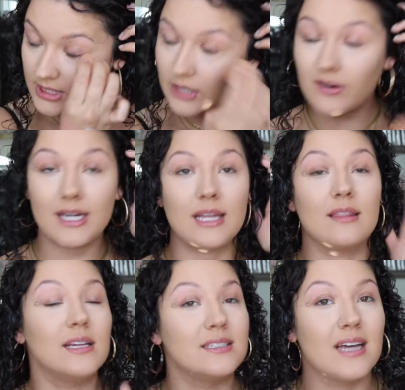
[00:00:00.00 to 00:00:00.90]
decorating
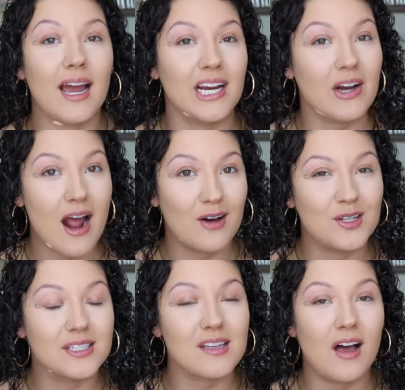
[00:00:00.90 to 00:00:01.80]
the entire
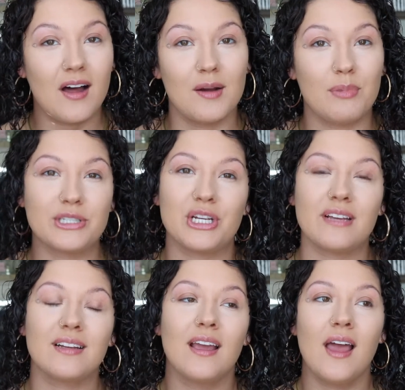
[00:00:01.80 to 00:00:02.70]
house on a budget.